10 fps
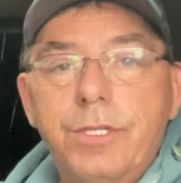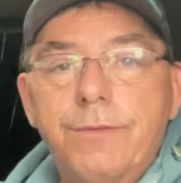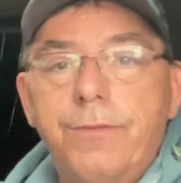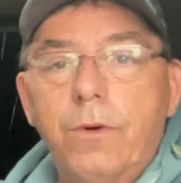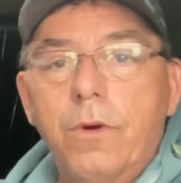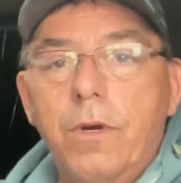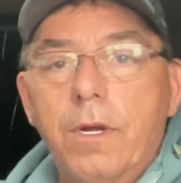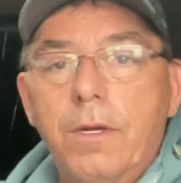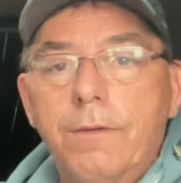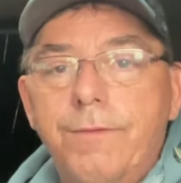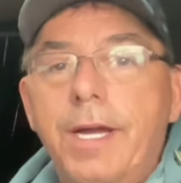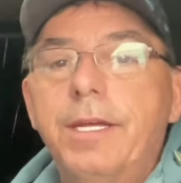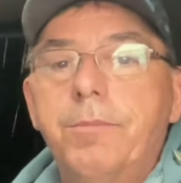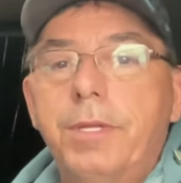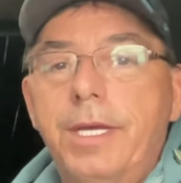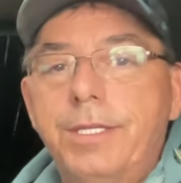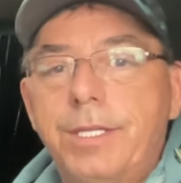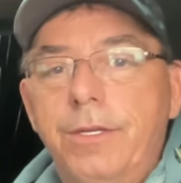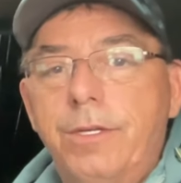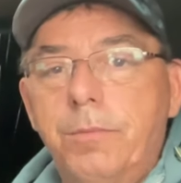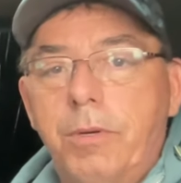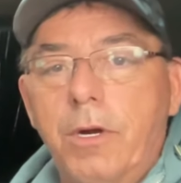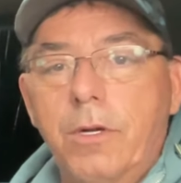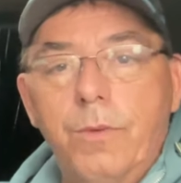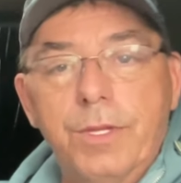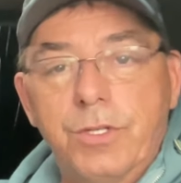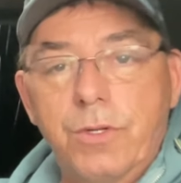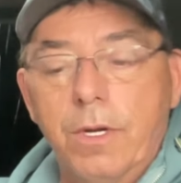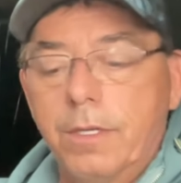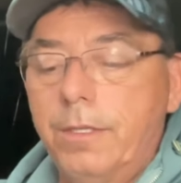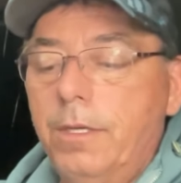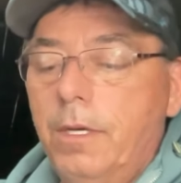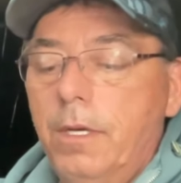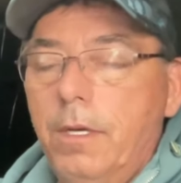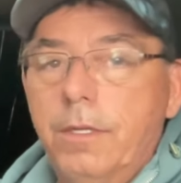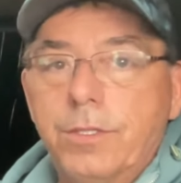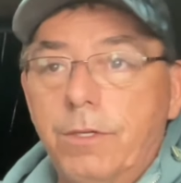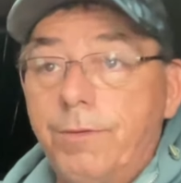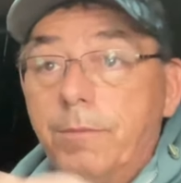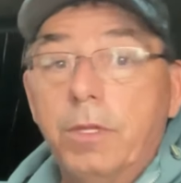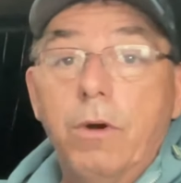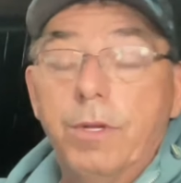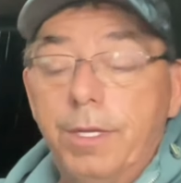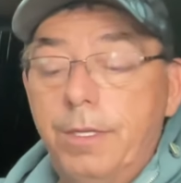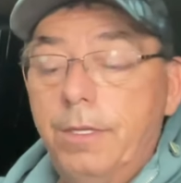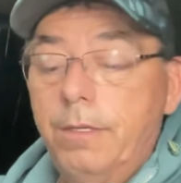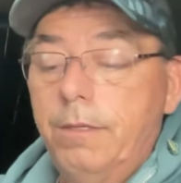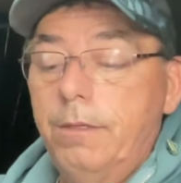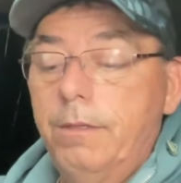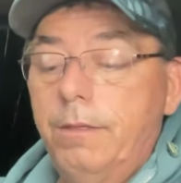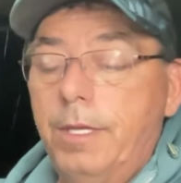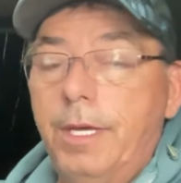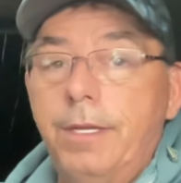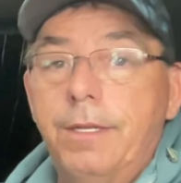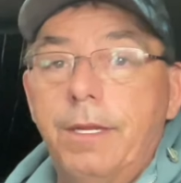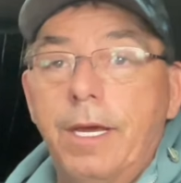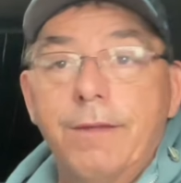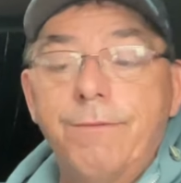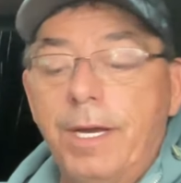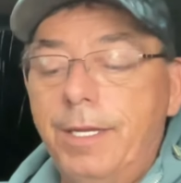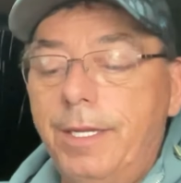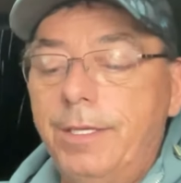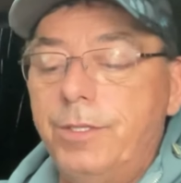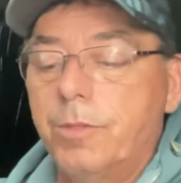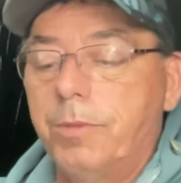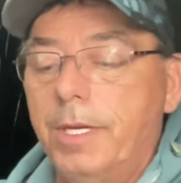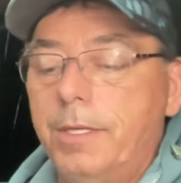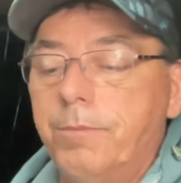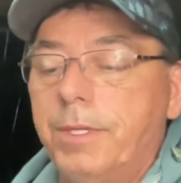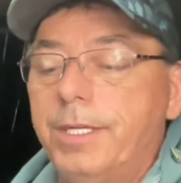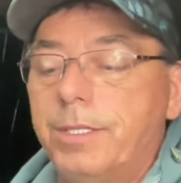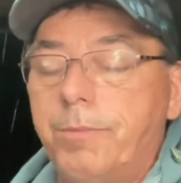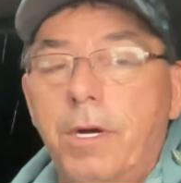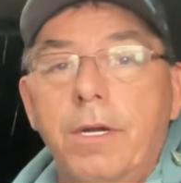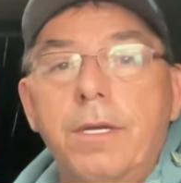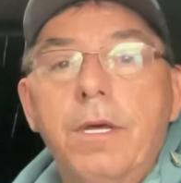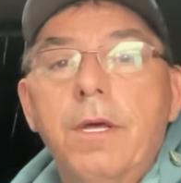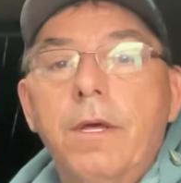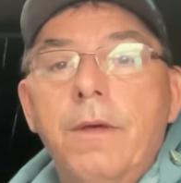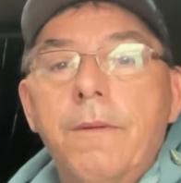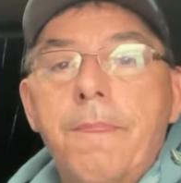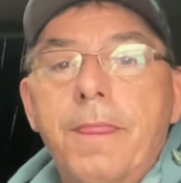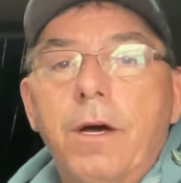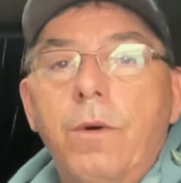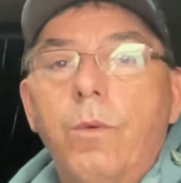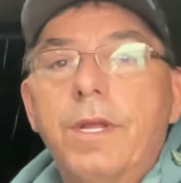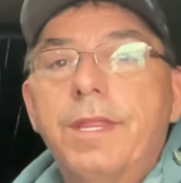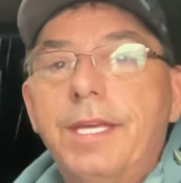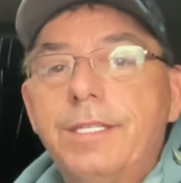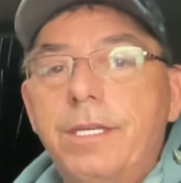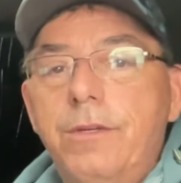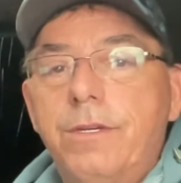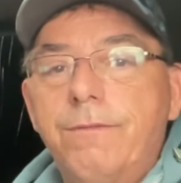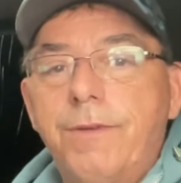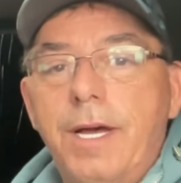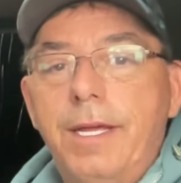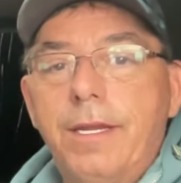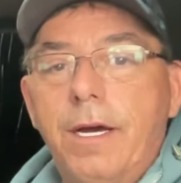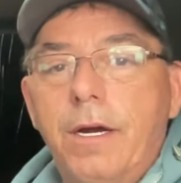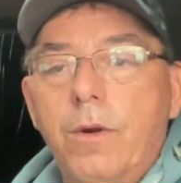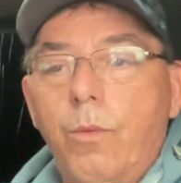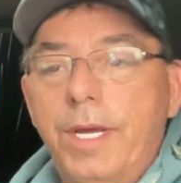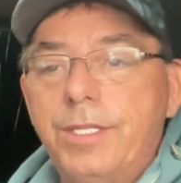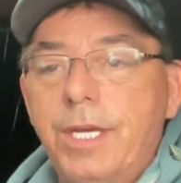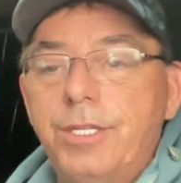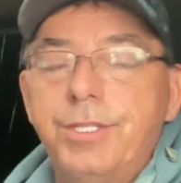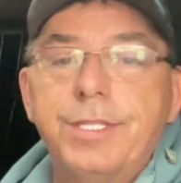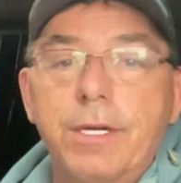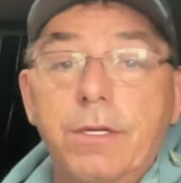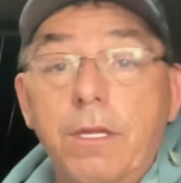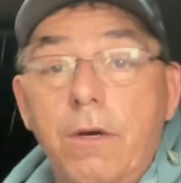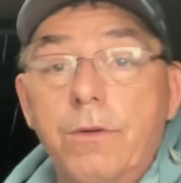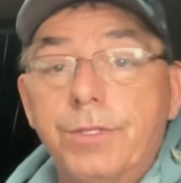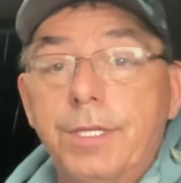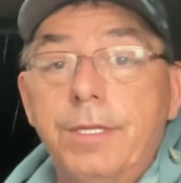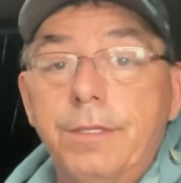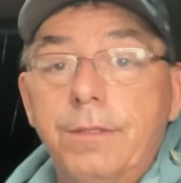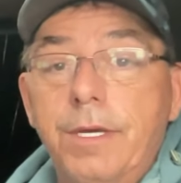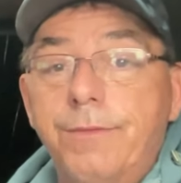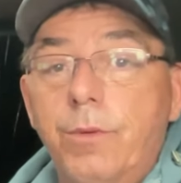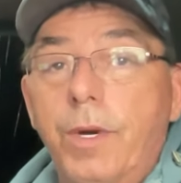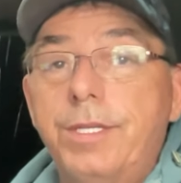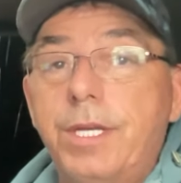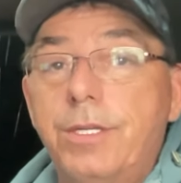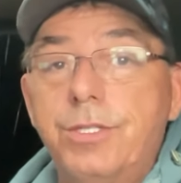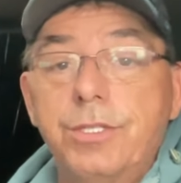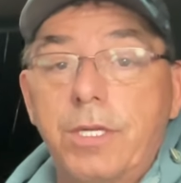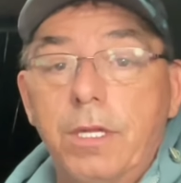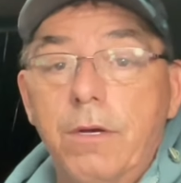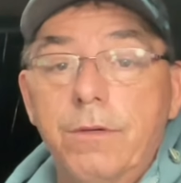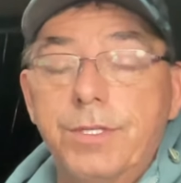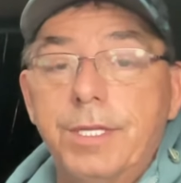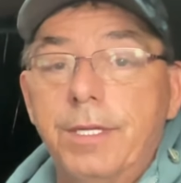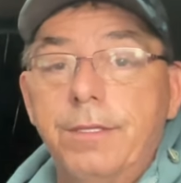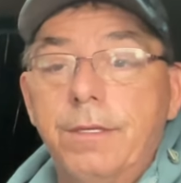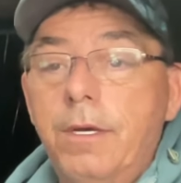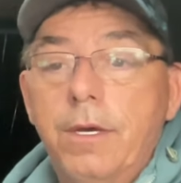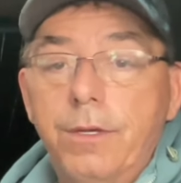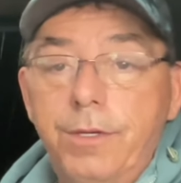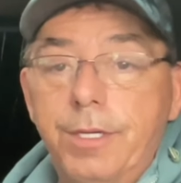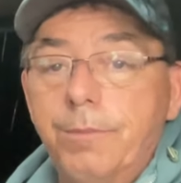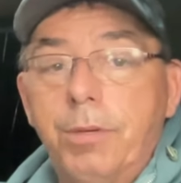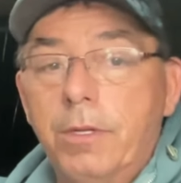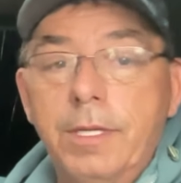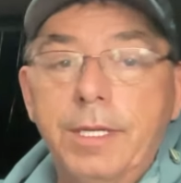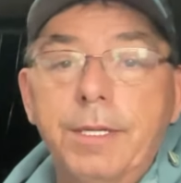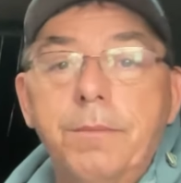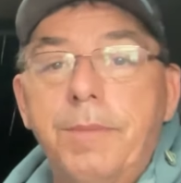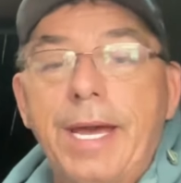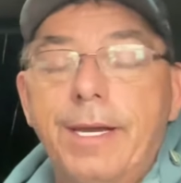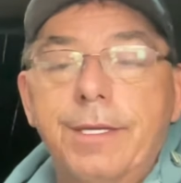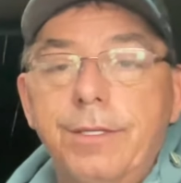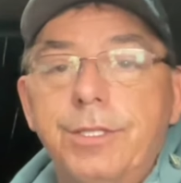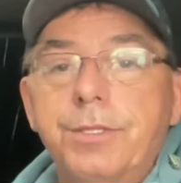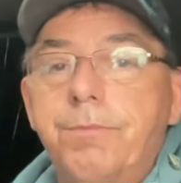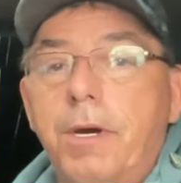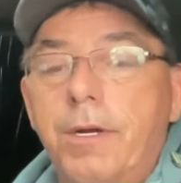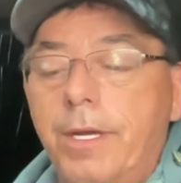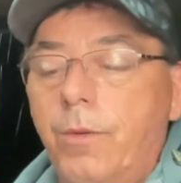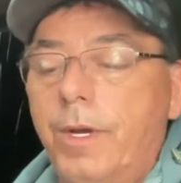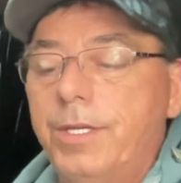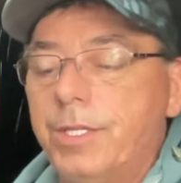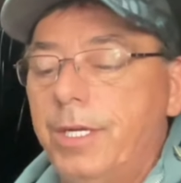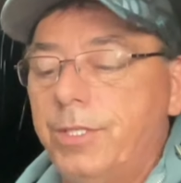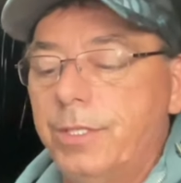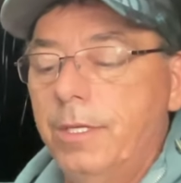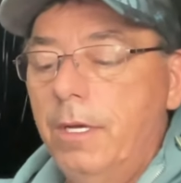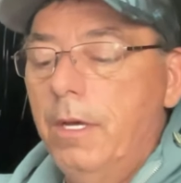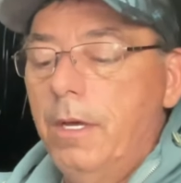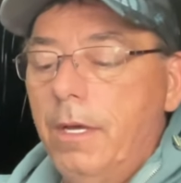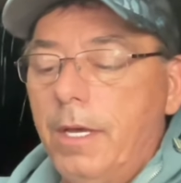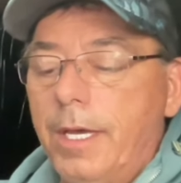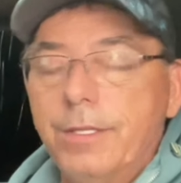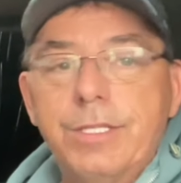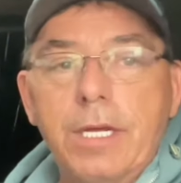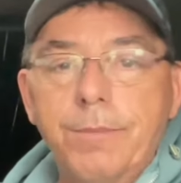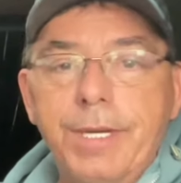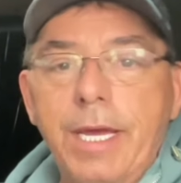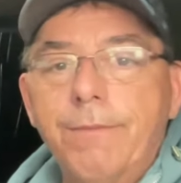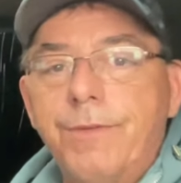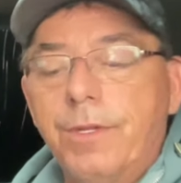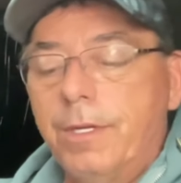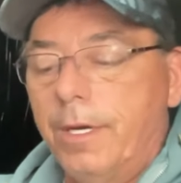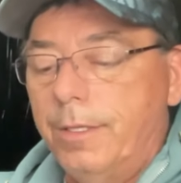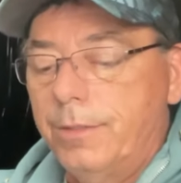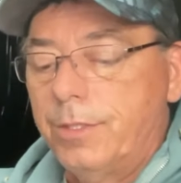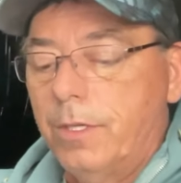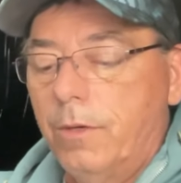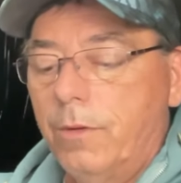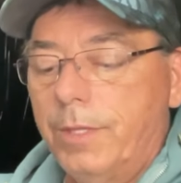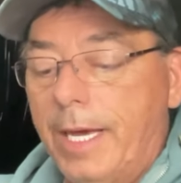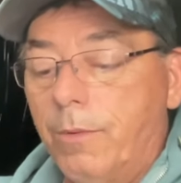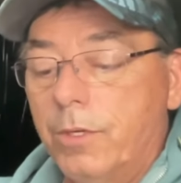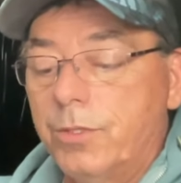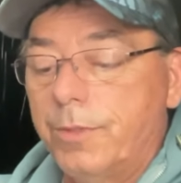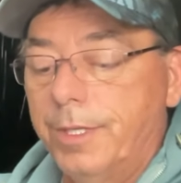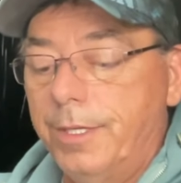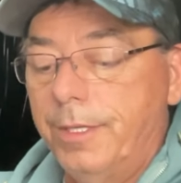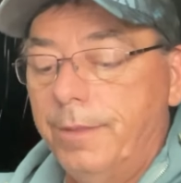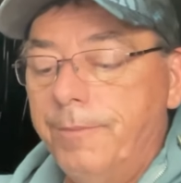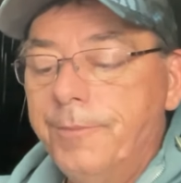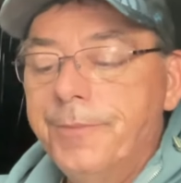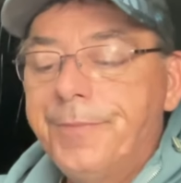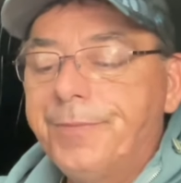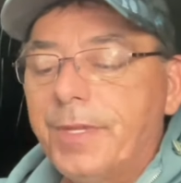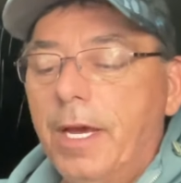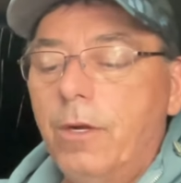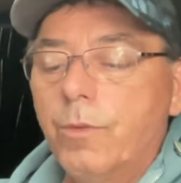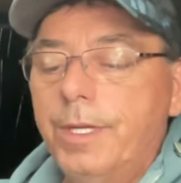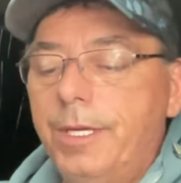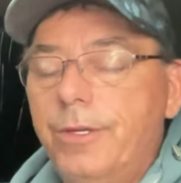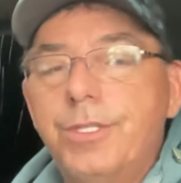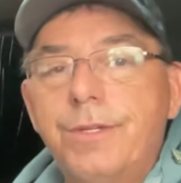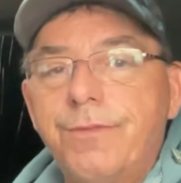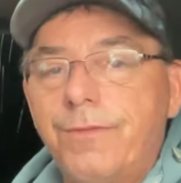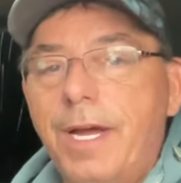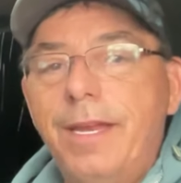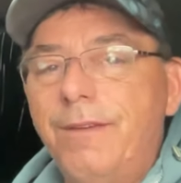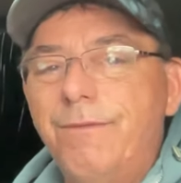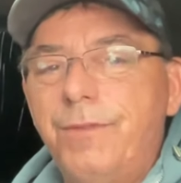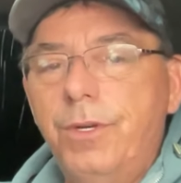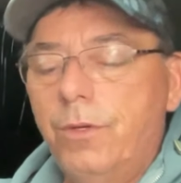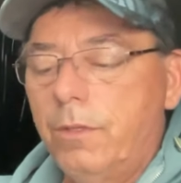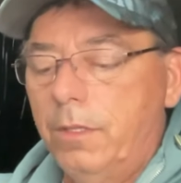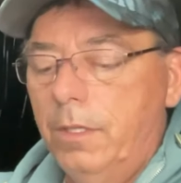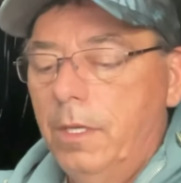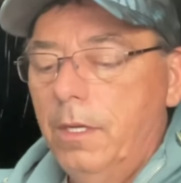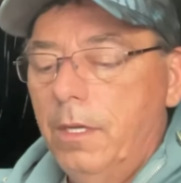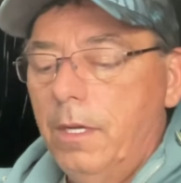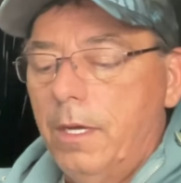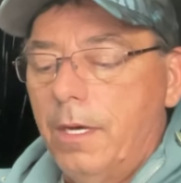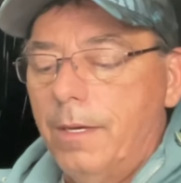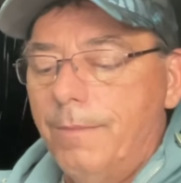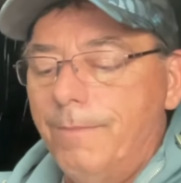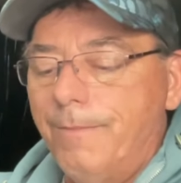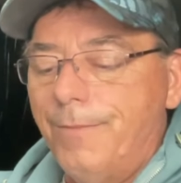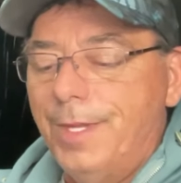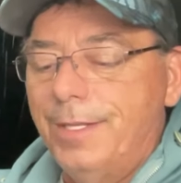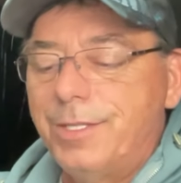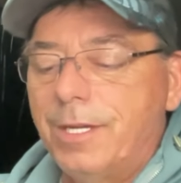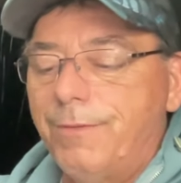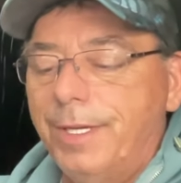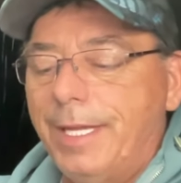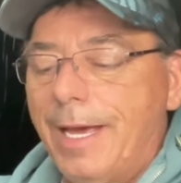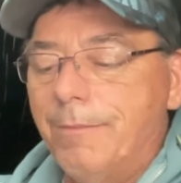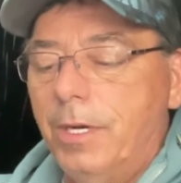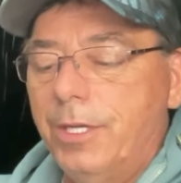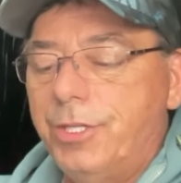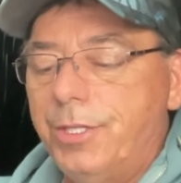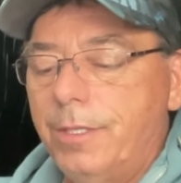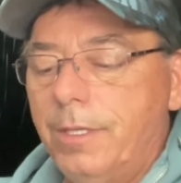it for finding a place that you can park with the truck. So if I'm loaded, then I can find an easier place to park. One of the things that you can find are way stations that are closed, and then if the way station is closed, then you can pull in the back and just park at a way station and set up camp for the night. So that works really good. I don't really use it for finding fuel and stuff like that much.